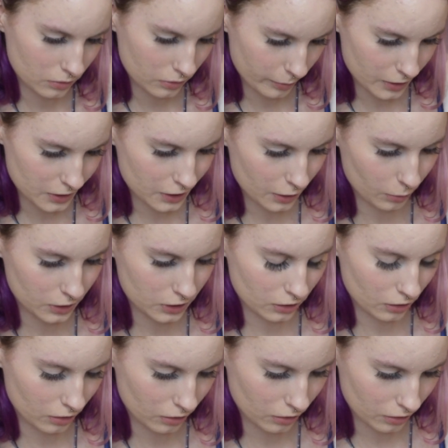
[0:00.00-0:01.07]
me see what's
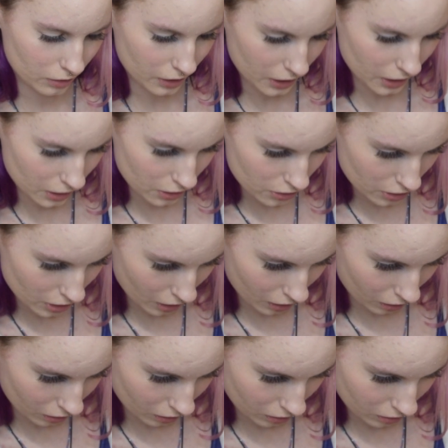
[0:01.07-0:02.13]
on
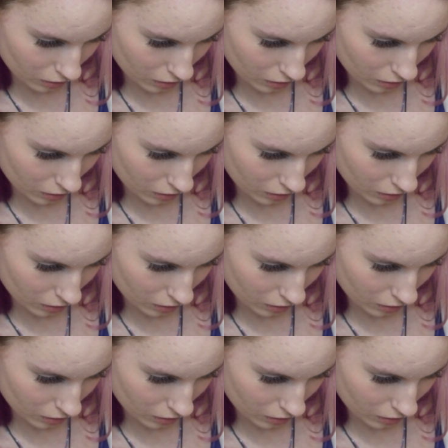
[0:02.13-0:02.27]
keychain.